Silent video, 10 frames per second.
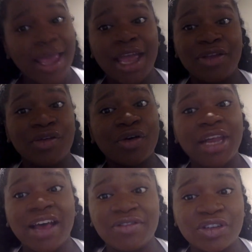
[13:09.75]
and you're going
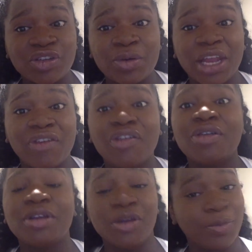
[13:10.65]
to have to do
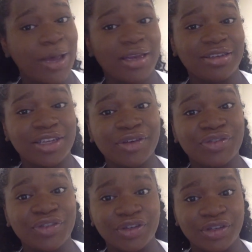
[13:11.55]
whatever your body
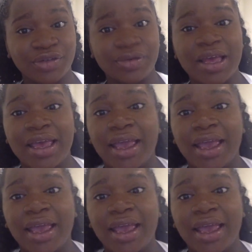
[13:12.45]
tells you to do.